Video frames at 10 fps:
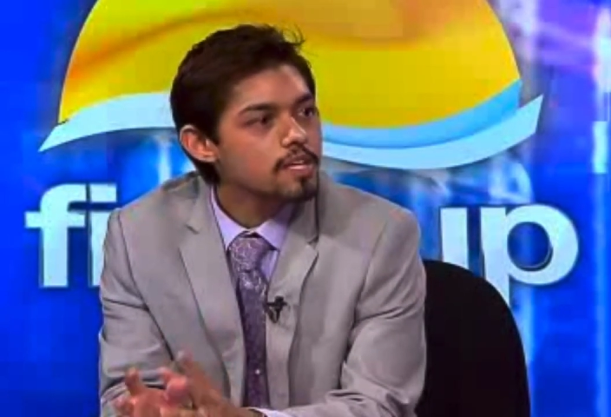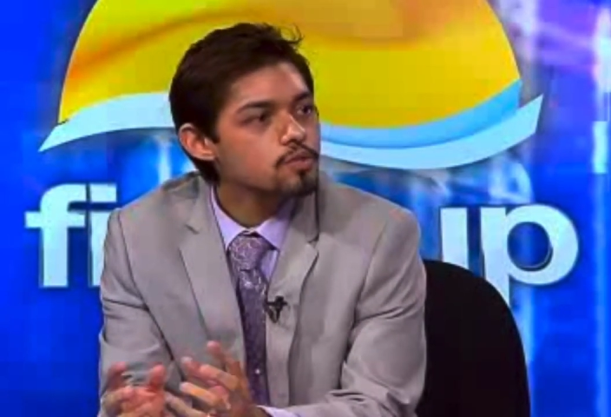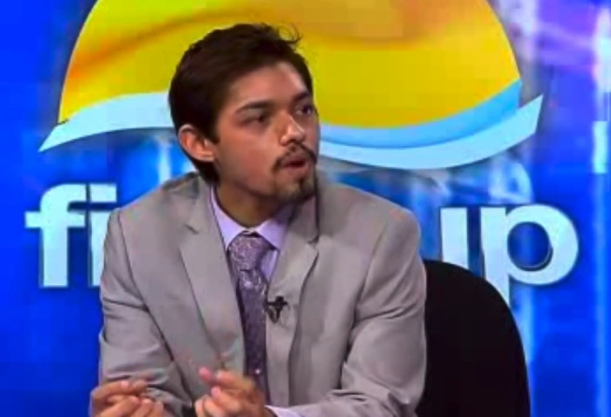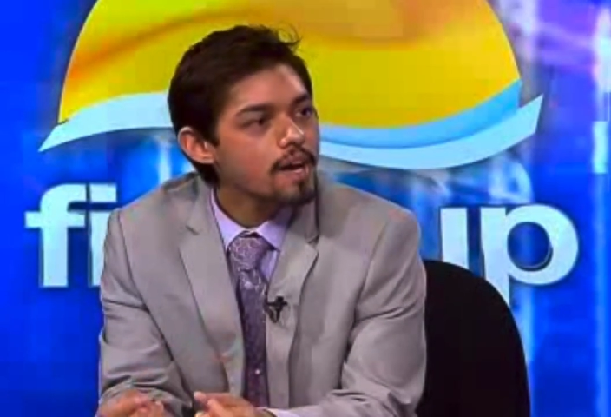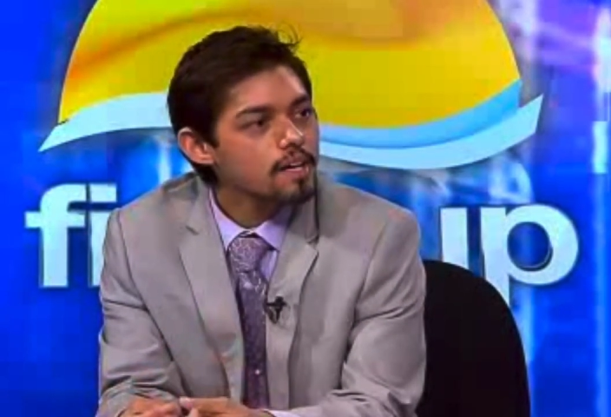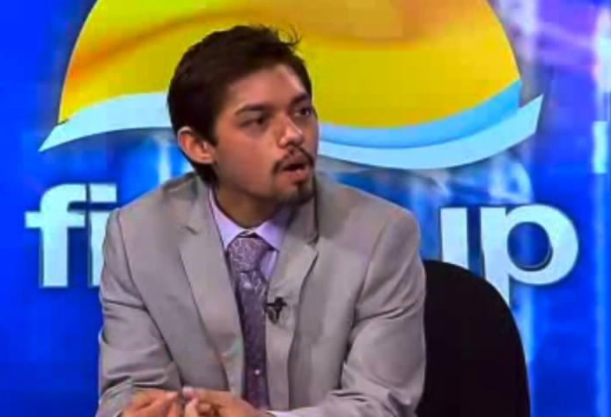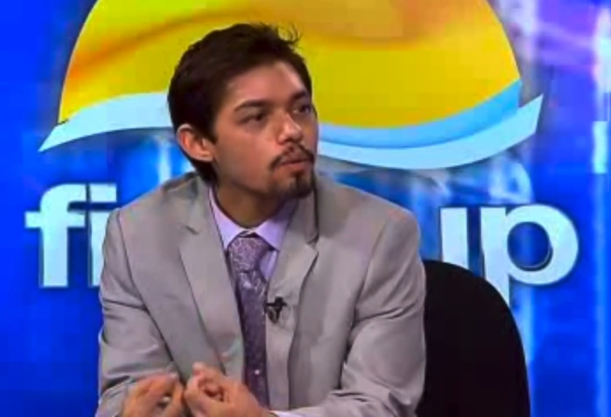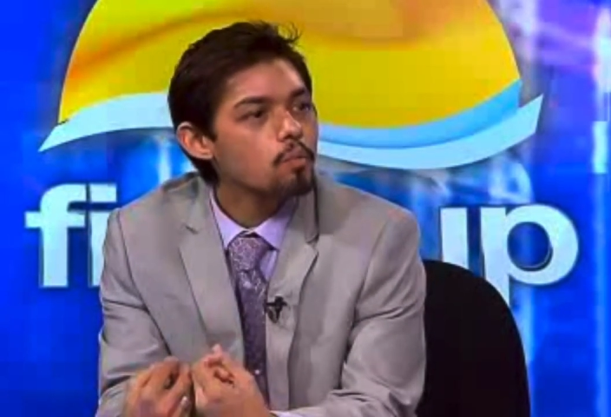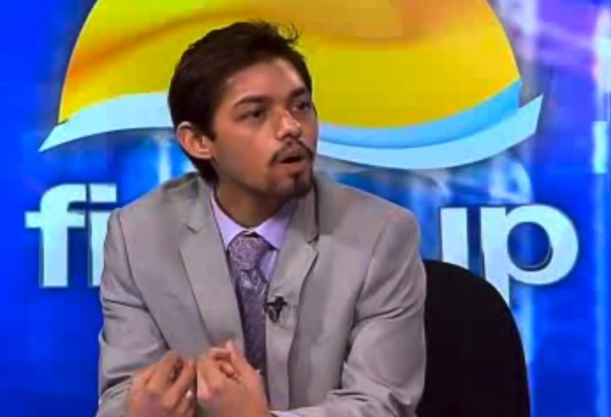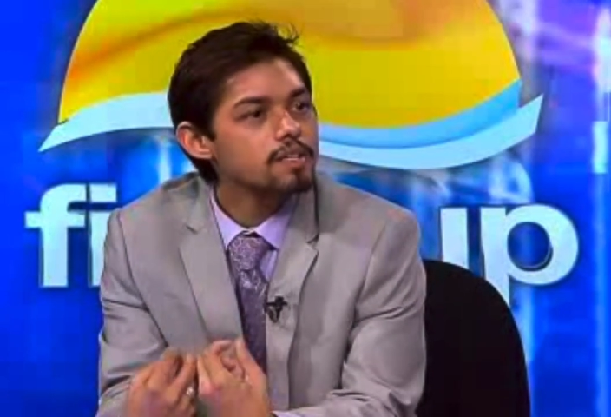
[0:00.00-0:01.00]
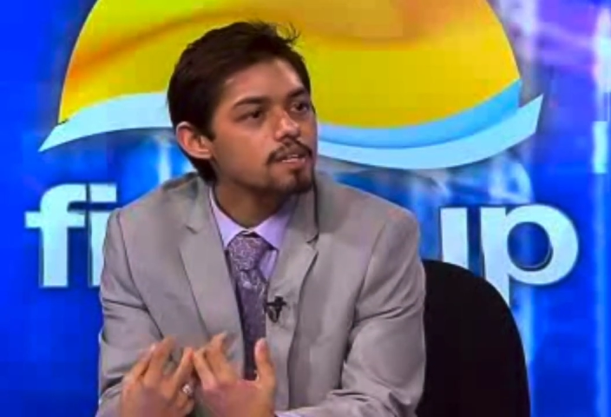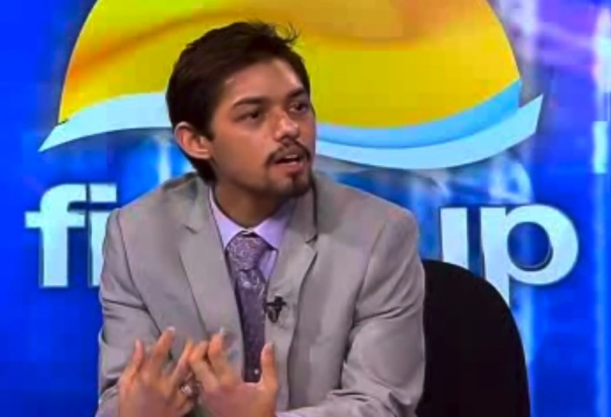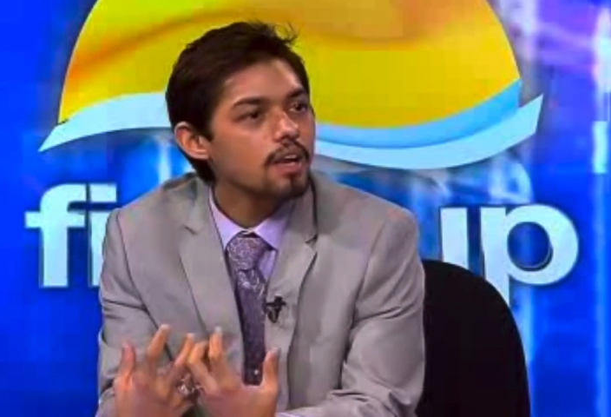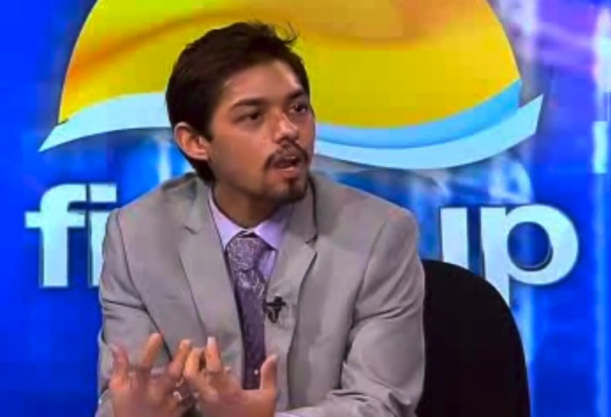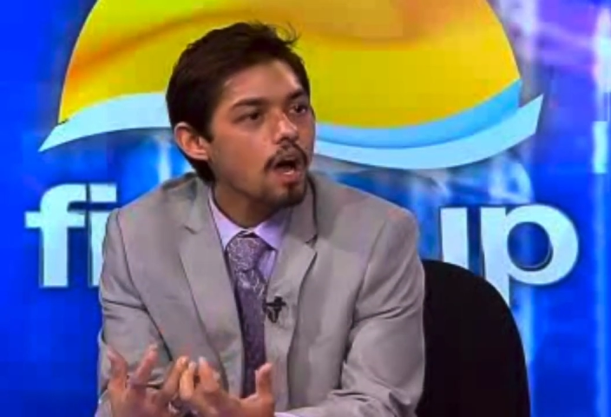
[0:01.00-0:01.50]
because right now we want
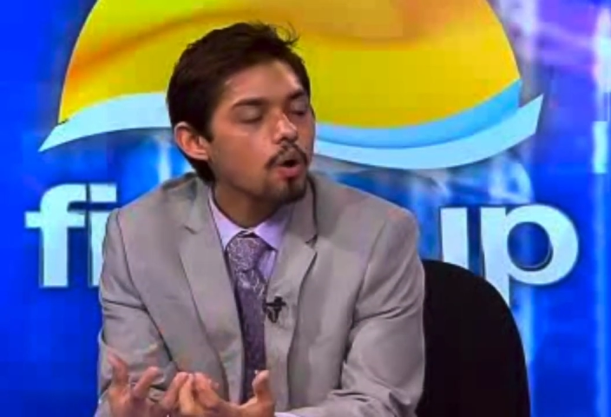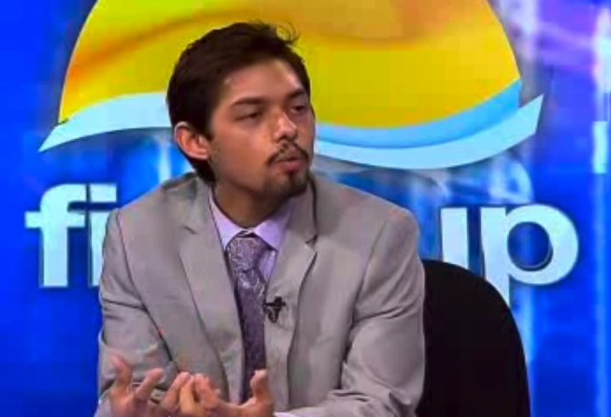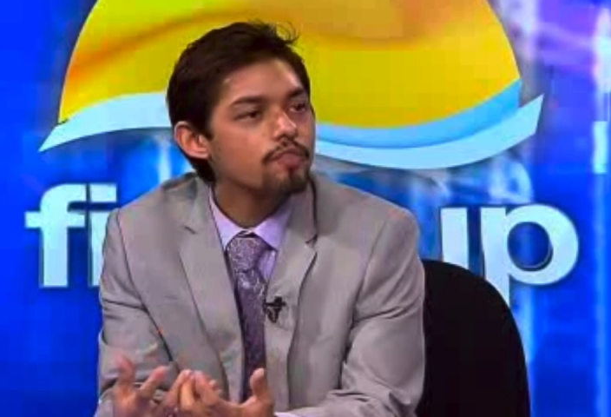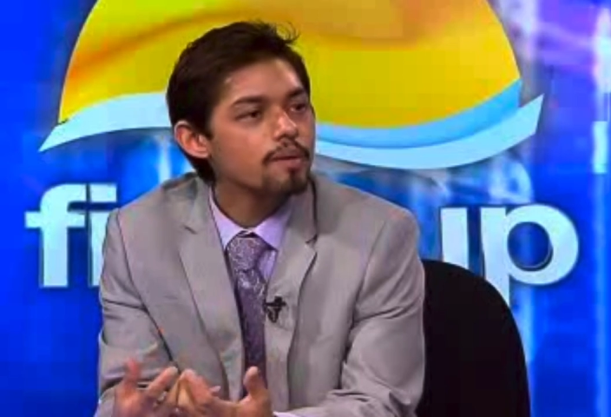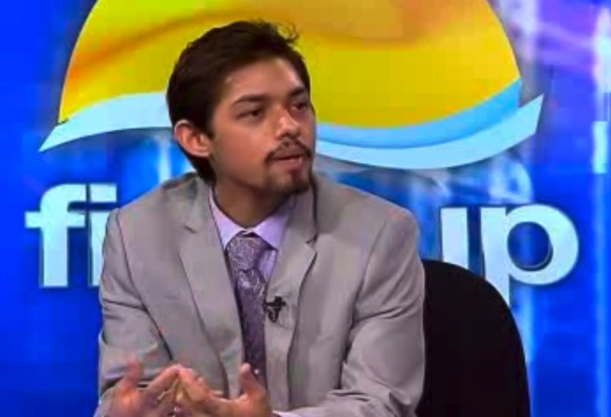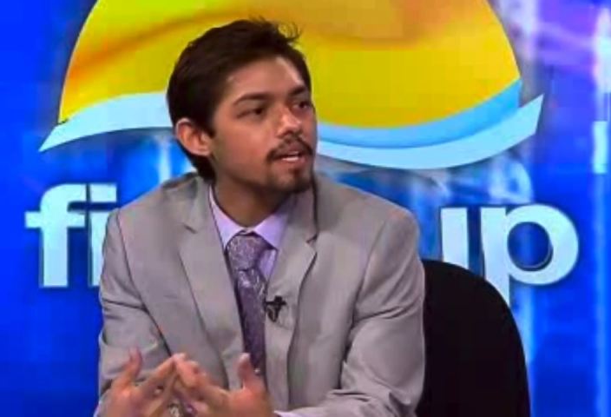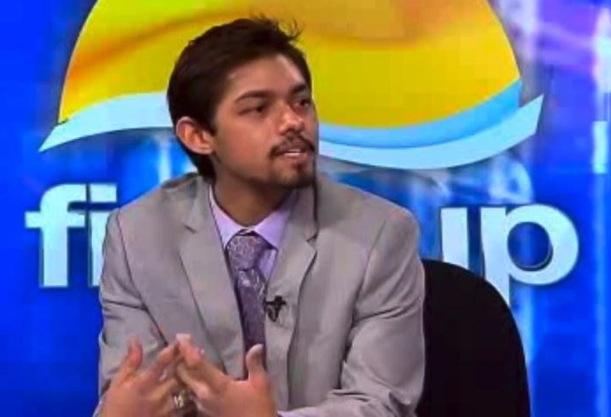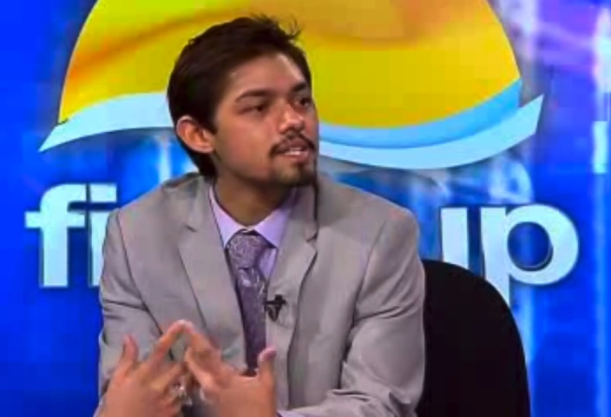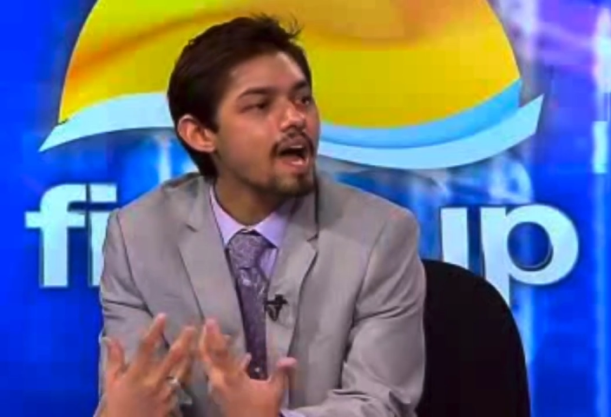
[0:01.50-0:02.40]
to allow filmmakers